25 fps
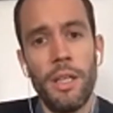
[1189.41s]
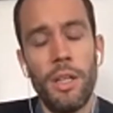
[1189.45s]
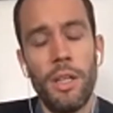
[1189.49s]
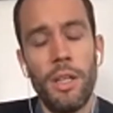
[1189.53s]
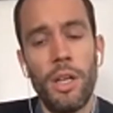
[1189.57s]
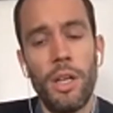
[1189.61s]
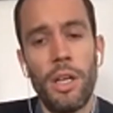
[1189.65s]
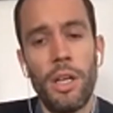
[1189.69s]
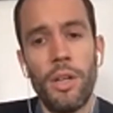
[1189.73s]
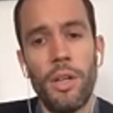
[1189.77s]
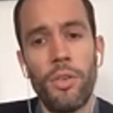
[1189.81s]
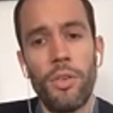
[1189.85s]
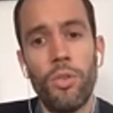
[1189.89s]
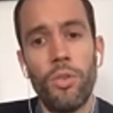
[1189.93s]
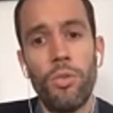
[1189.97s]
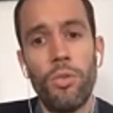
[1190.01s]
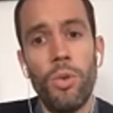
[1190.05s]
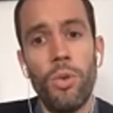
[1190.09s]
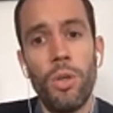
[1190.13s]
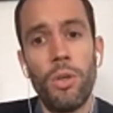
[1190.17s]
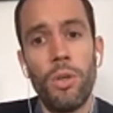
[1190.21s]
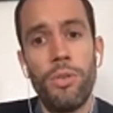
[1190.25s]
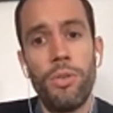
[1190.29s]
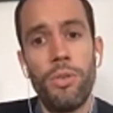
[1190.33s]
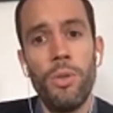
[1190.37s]
the
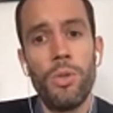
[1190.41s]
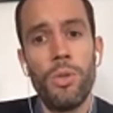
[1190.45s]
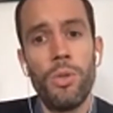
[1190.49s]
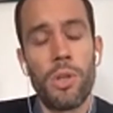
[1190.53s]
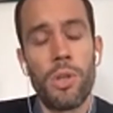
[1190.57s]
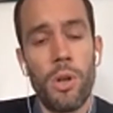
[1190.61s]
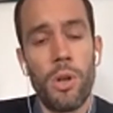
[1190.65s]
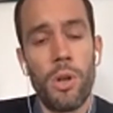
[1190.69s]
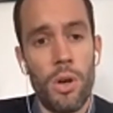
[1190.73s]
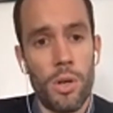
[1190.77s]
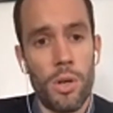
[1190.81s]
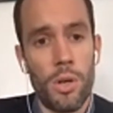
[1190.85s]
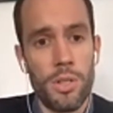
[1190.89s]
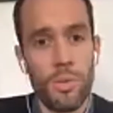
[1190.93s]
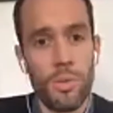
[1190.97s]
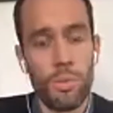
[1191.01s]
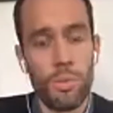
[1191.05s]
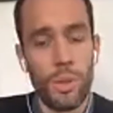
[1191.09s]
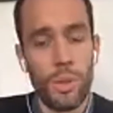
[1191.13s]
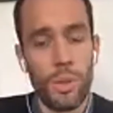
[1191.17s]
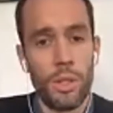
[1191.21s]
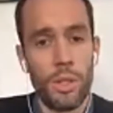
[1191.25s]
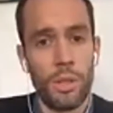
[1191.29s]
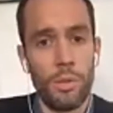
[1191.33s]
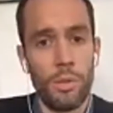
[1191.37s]
rule of whose laws
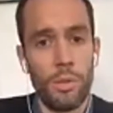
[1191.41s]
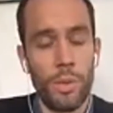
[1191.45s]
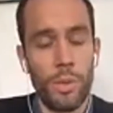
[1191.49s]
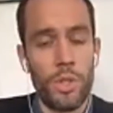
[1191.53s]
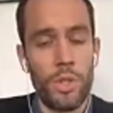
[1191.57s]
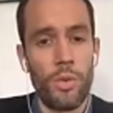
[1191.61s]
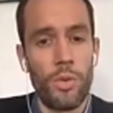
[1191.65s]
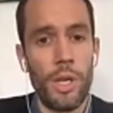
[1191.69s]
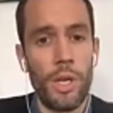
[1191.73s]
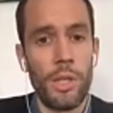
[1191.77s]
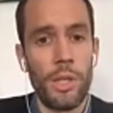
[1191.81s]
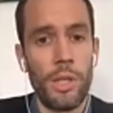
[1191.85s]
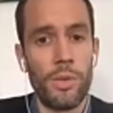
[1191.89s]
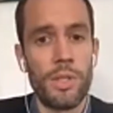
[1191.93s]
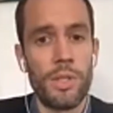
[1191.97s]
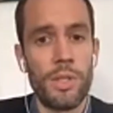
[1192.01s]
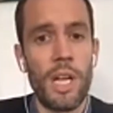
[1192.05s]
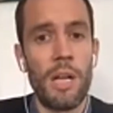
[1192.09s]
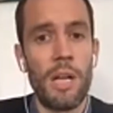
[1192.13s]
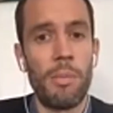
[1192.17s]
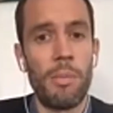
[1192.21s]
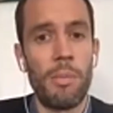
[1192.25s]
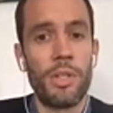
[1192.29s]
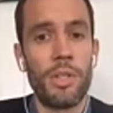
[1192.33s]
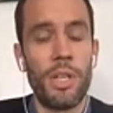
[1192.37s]
we're trying to
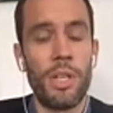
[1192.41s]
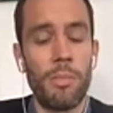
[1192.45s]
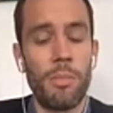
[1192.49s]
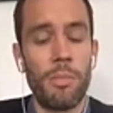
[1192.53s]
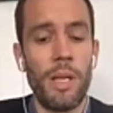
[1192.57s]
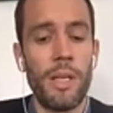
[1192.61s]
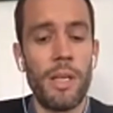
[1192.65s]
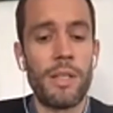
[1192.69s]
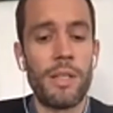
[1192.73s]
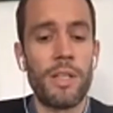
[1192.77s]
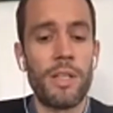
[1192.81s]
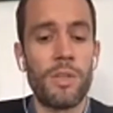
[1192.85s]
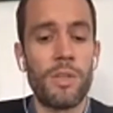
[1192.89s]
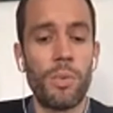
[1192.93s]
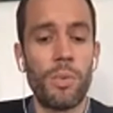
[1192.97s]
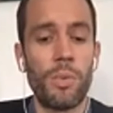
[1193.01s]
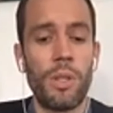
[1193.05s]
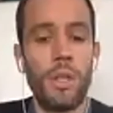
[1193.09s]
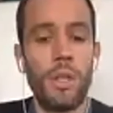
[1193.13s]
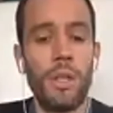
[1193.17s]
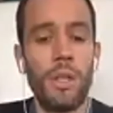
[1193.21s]
establish in places where